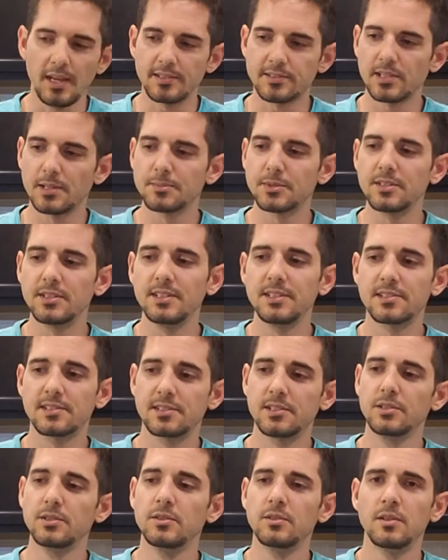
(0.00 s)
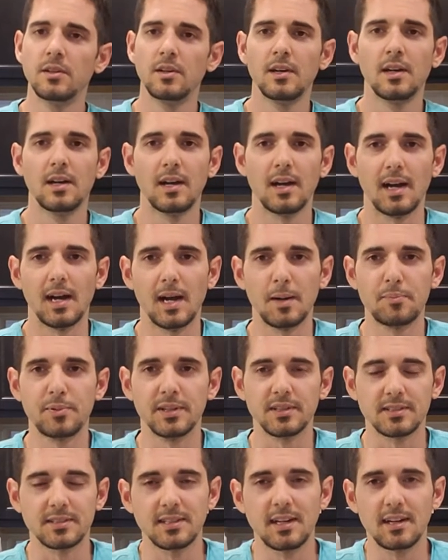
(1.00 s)
In terms of these two, I
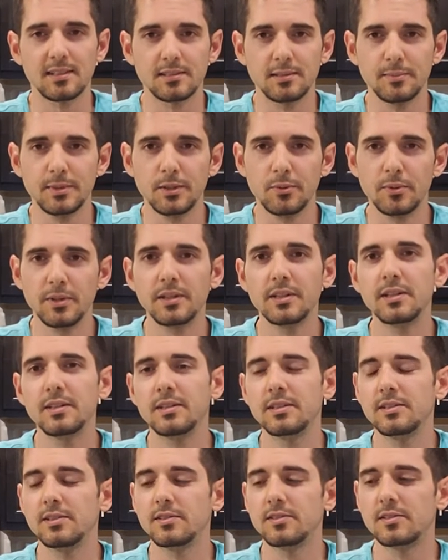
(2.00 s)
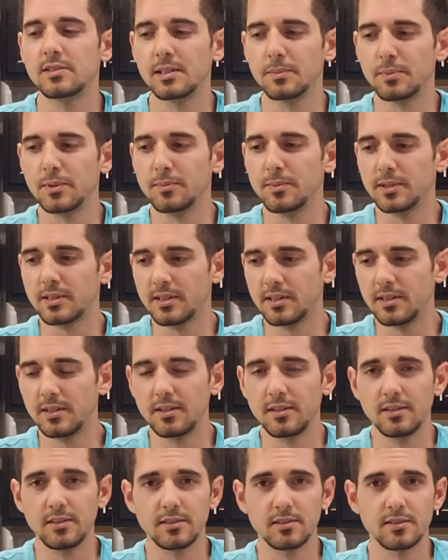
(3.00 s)
picked stock to be the winner simply
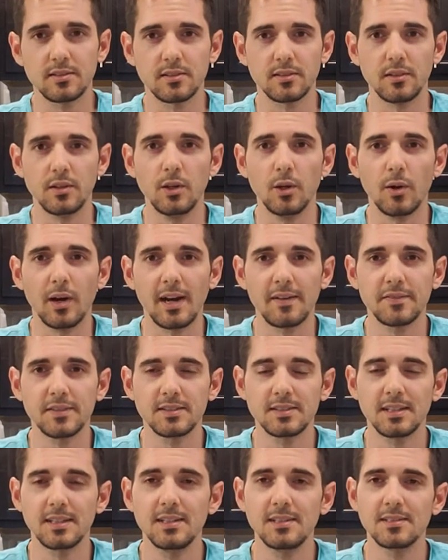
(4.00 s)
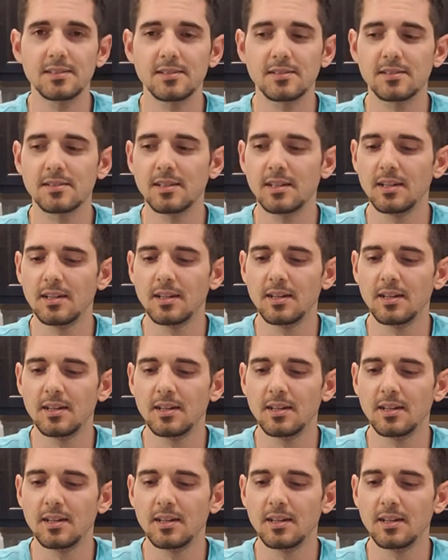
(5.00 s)
because no aftertaste.